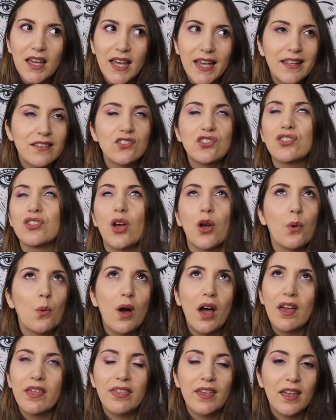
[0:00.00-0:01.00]
it's so
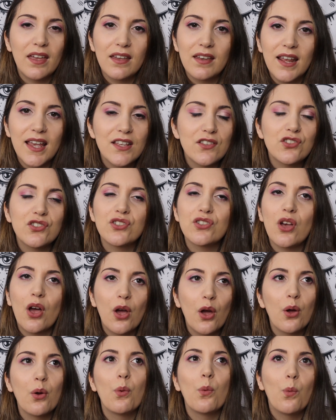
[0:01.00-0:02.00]
worth it. It's
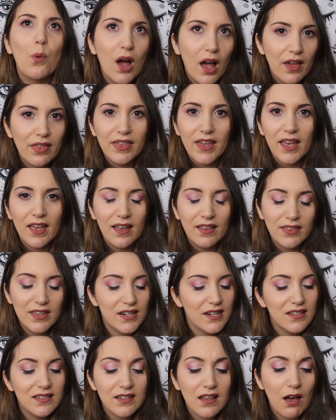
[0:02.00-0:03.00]
so worth it. And
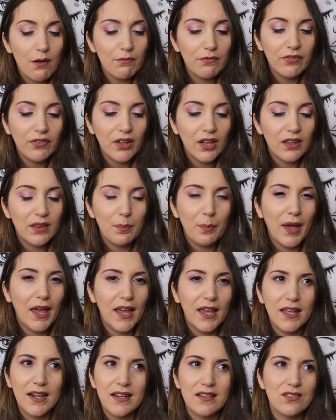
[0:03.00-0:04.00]
the discomfort, the
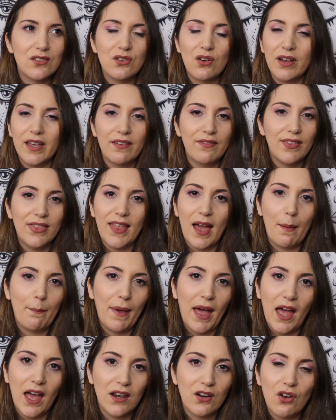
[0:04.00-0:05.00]
pain is not even that
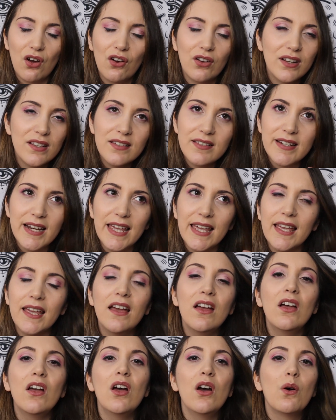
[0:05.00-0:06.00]
bad. Honestly,
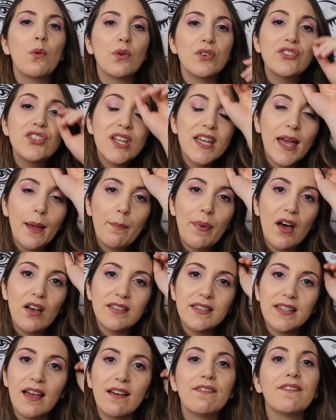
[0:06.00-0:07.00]
once you get
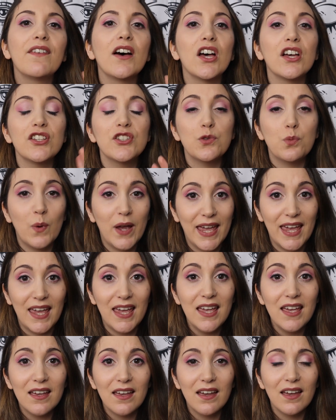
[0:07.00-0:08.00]
past that first
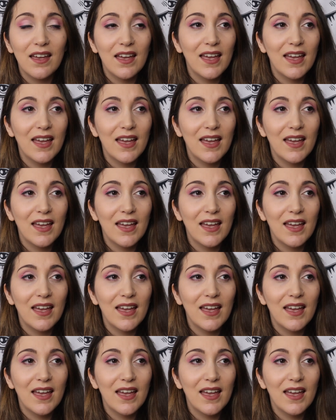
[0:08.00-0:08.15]
week,